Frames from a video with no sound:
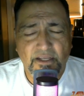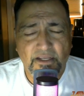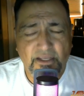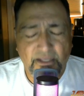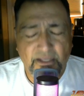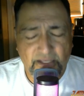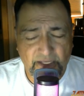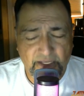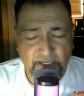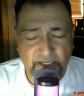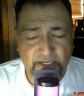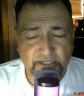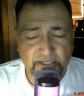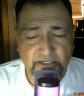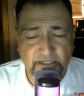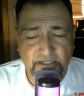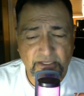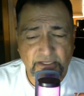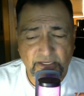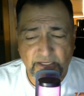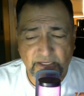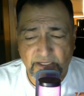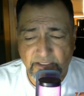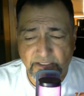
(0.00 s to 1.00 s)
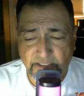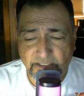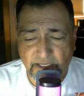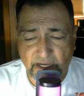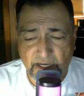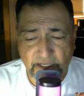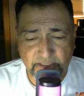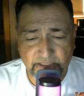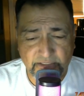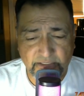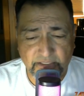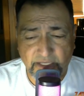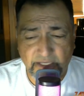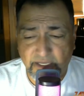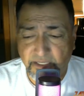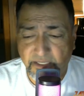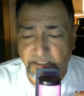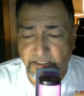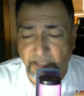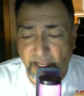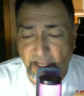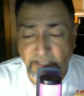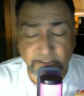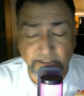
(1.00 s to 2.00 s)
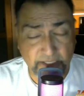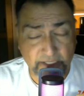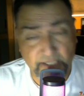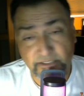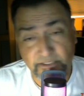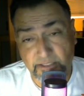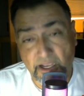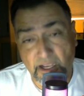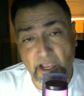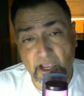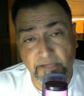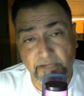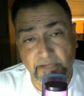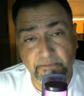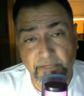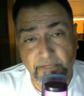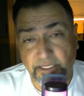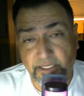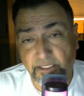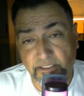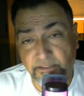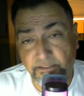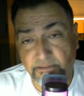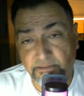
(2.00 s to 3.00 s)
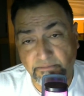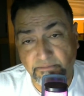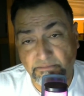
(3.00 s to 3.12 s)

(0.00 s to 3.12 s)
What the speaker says: And God said, I say it's God because